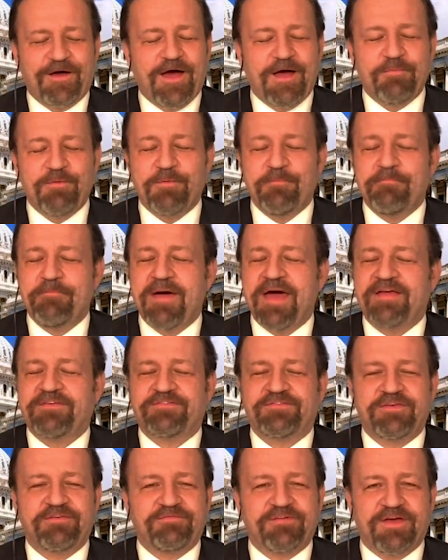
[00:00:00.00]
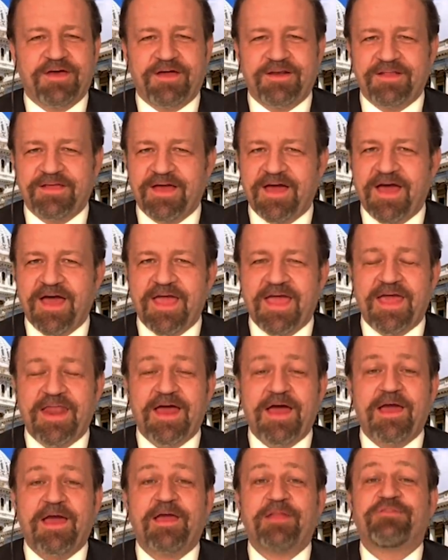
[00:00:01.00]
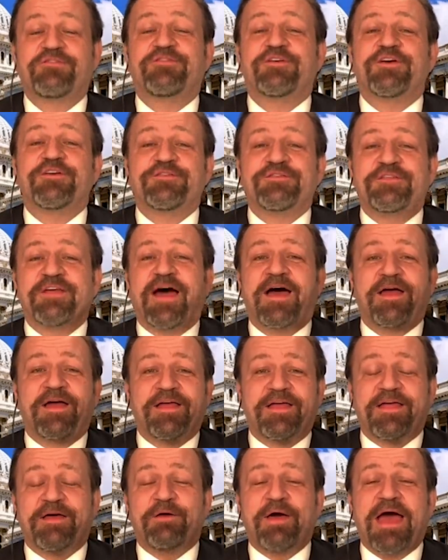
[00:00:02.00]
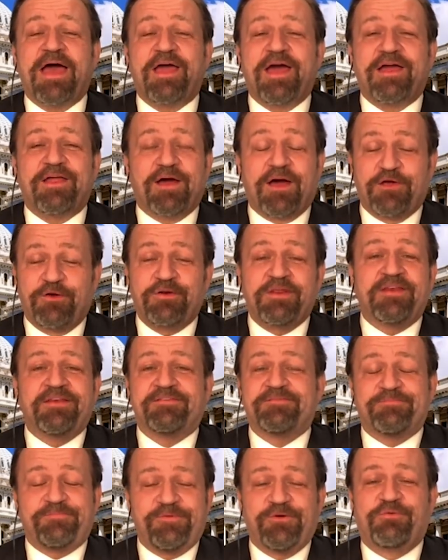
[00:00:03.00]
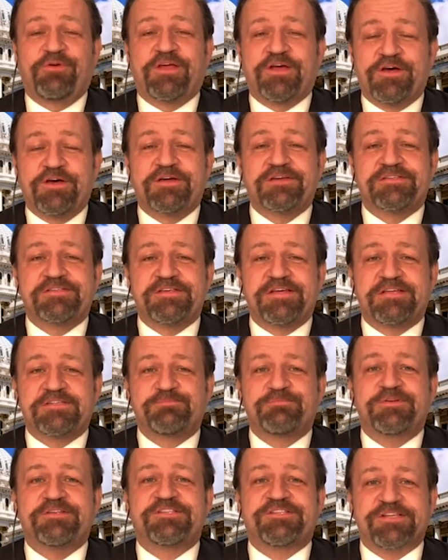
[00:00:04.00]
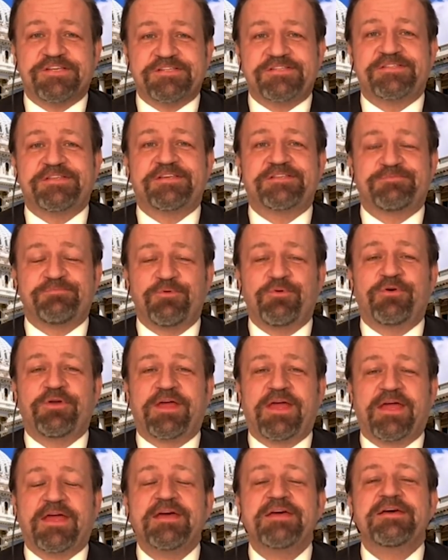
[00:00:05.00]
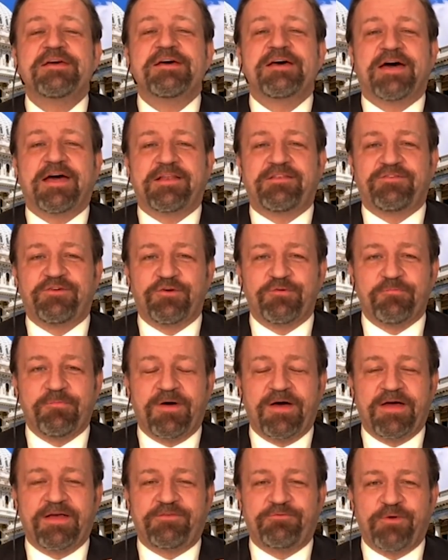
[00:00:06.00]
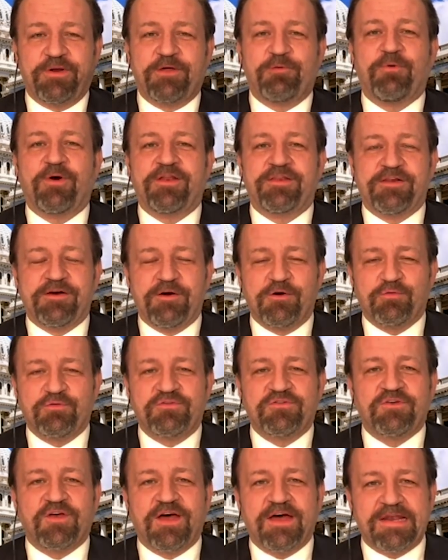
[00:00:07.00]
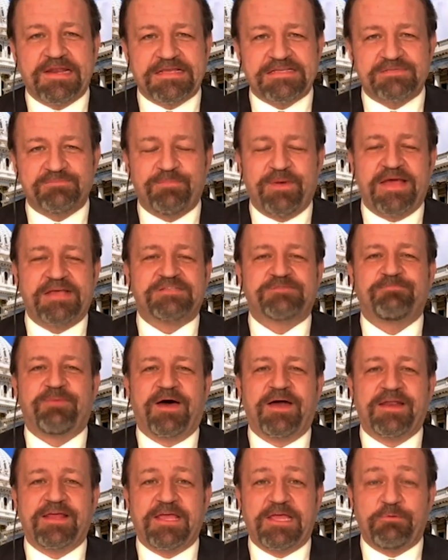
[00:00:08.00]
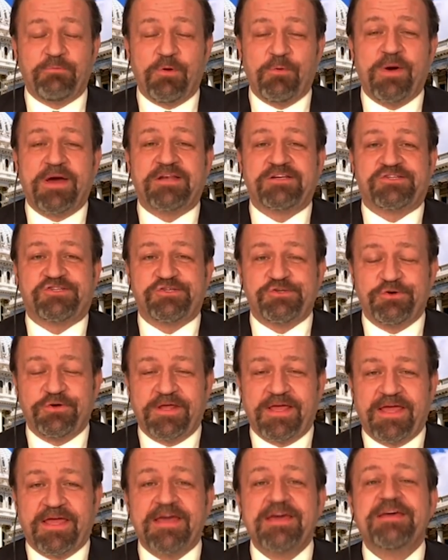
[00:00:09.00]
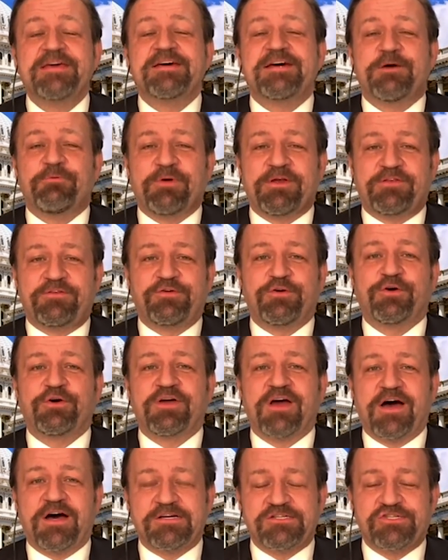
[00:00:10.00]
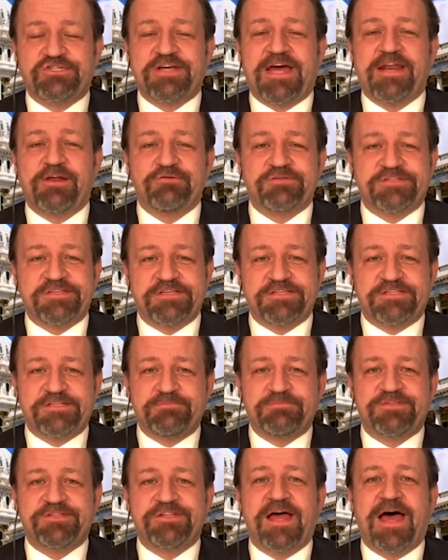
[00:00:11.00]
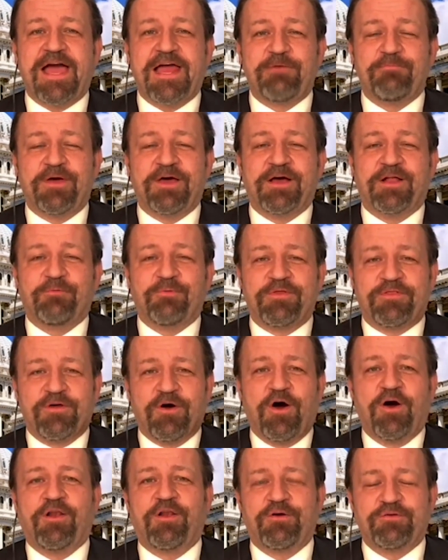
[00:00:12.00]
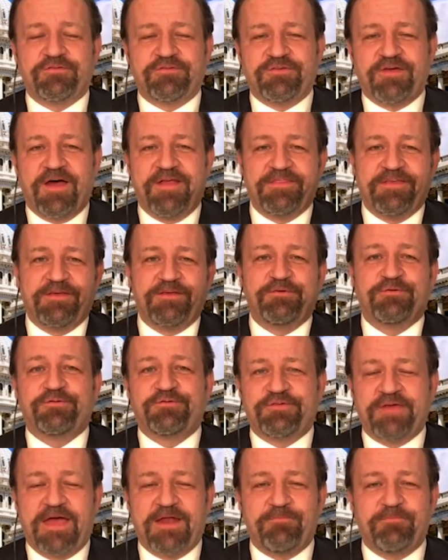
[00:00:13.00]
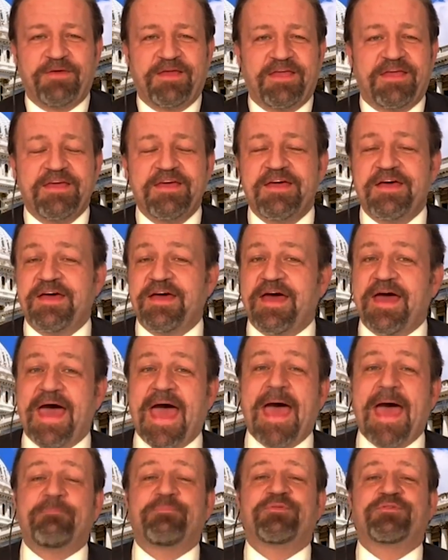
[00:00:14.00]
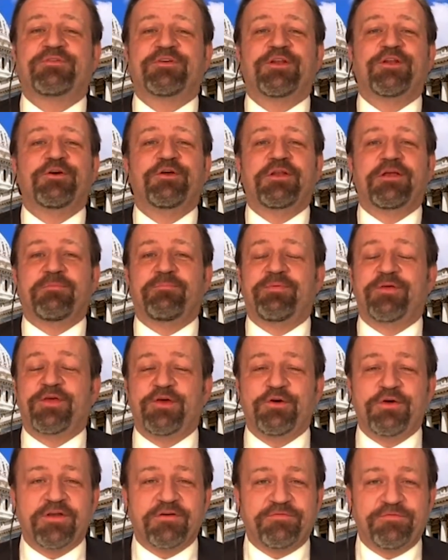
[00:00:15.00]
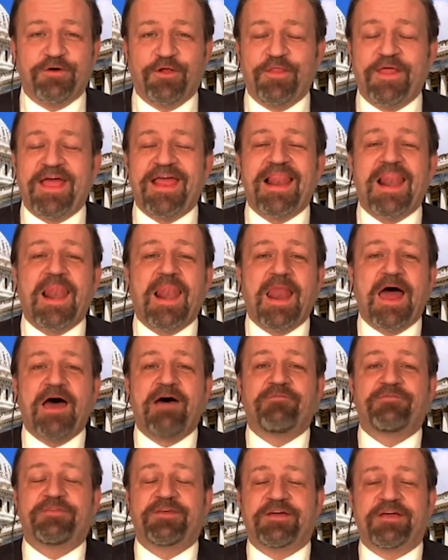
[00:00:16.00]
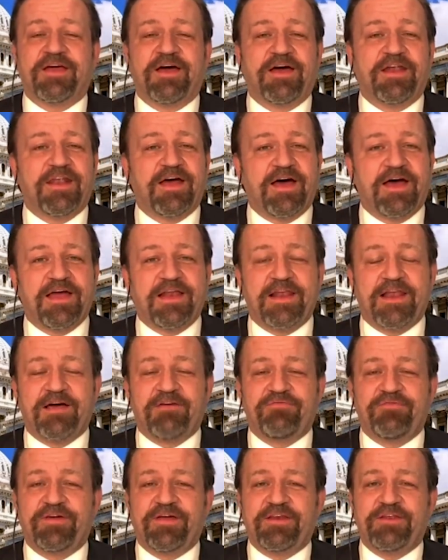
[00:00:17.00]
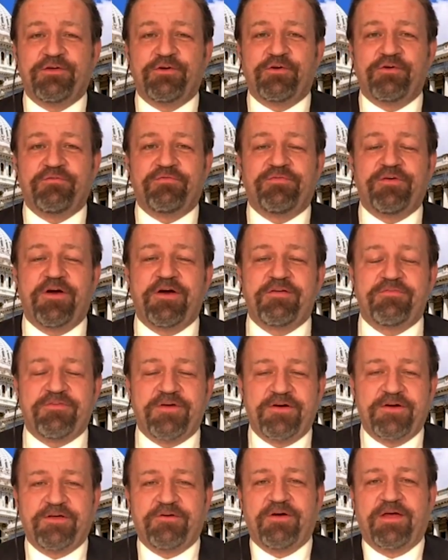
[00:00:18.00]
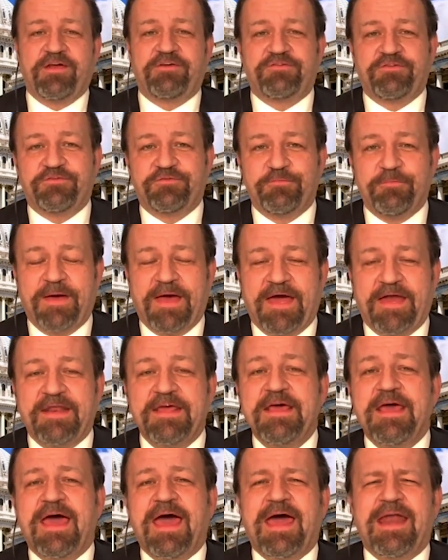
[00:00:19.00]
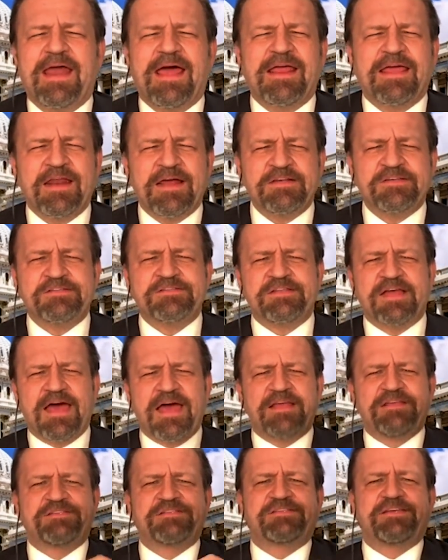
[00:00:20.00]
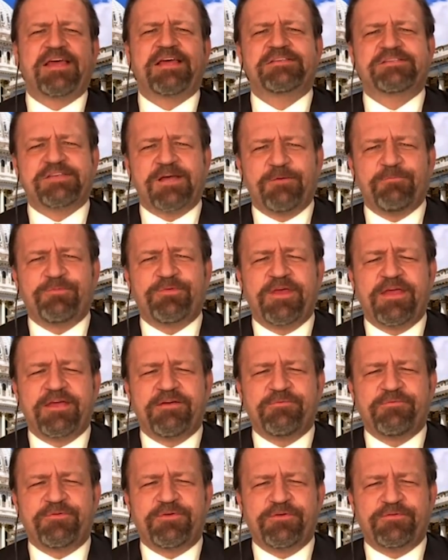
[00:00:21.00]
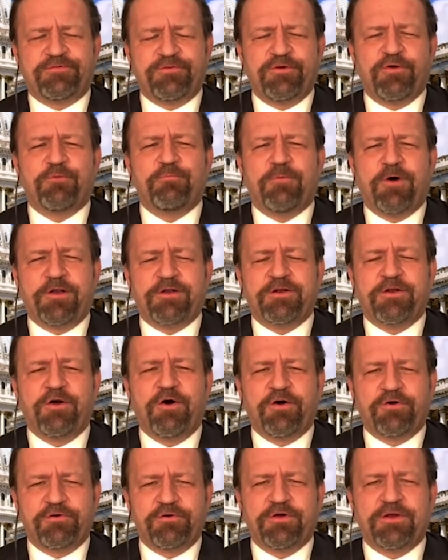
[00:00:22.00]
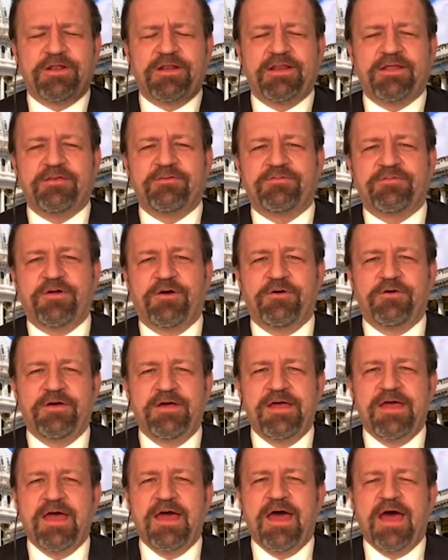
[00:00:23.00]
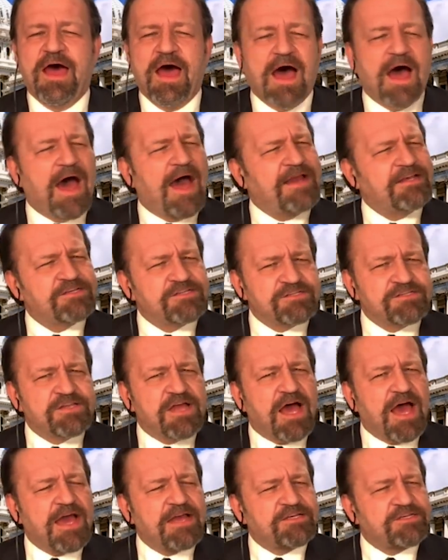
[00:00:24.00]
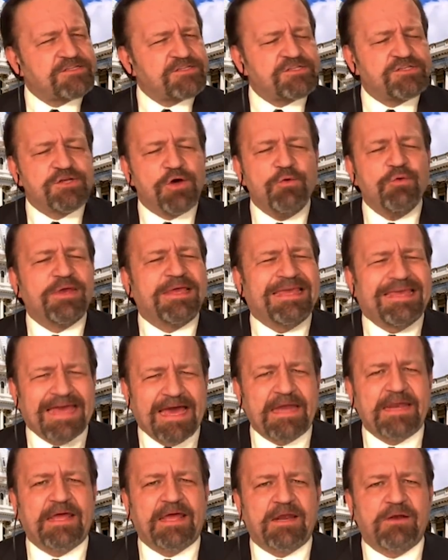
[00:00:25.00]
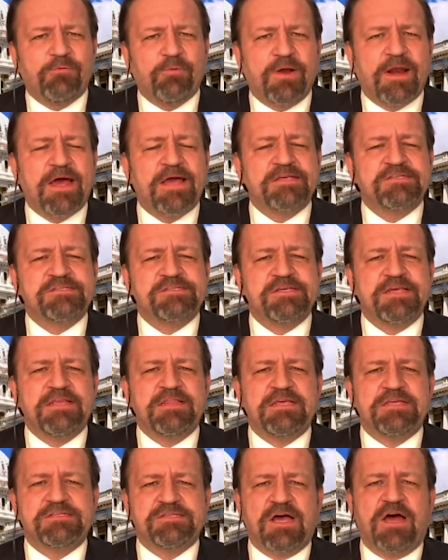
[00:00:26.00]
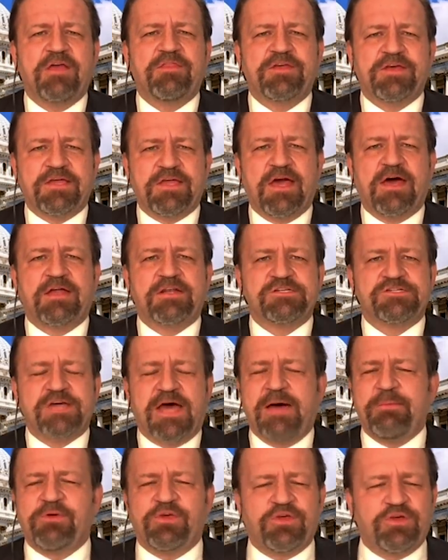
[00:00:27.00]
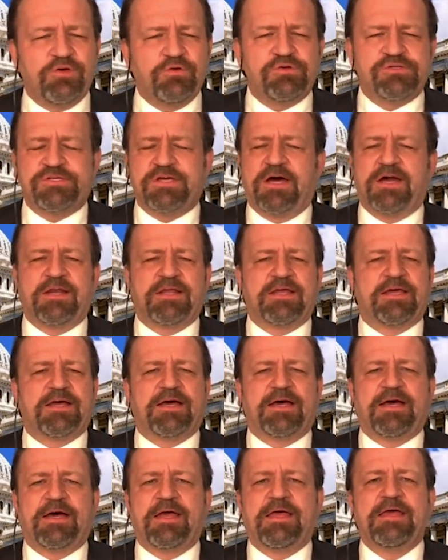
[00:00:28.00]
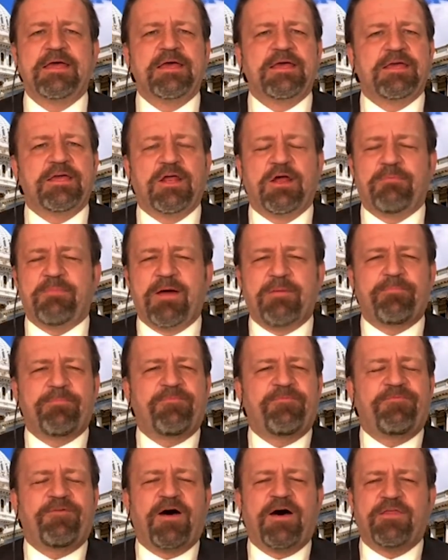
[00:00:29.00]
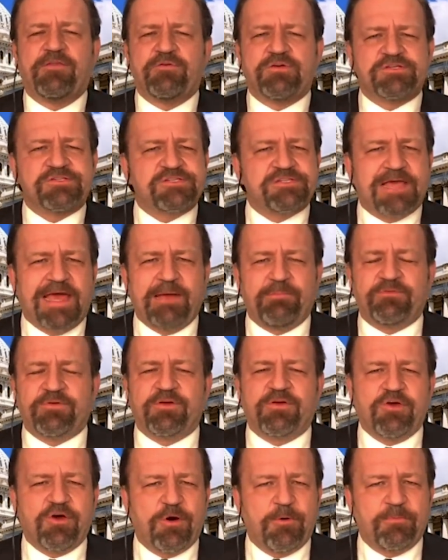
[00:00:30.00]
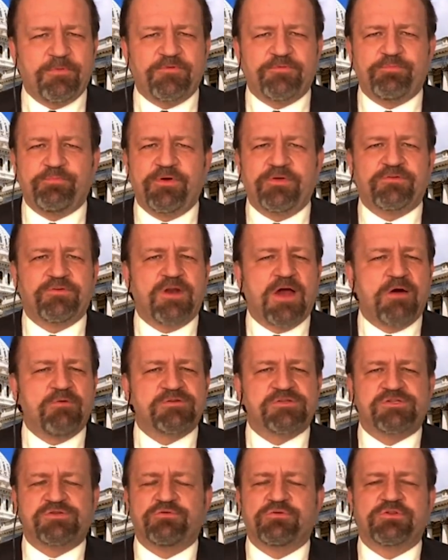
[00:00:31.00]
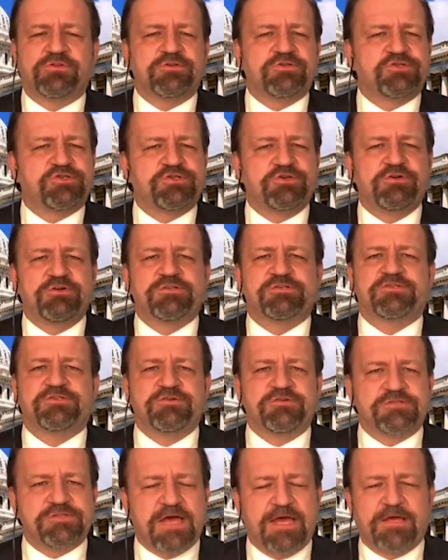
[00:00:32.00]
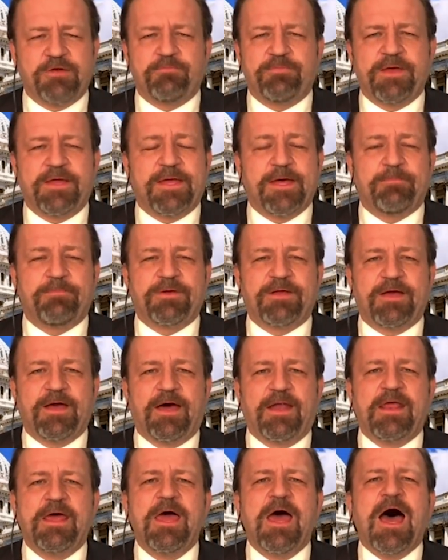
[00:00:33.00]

I'm a massive gun guy, and I just I, I, I you didn't rehearse this, but just this morning I took my 21 year old son, his best buddy. We went shooting, and we took our Shadow Systems nine mil with the Holosun that you sent me. Yes, sir. Absolutely beautiful. They love the gun. I love it. You're a very, very gracious man. And, and can I just uh, say something to, to your monologue or your little intro? Sure. I just I just don't get it when I see these other guns. I'm a huge gun guy. You know, my father escaped a communist prison. I was taught to shoot as soon as I could pick up a gun.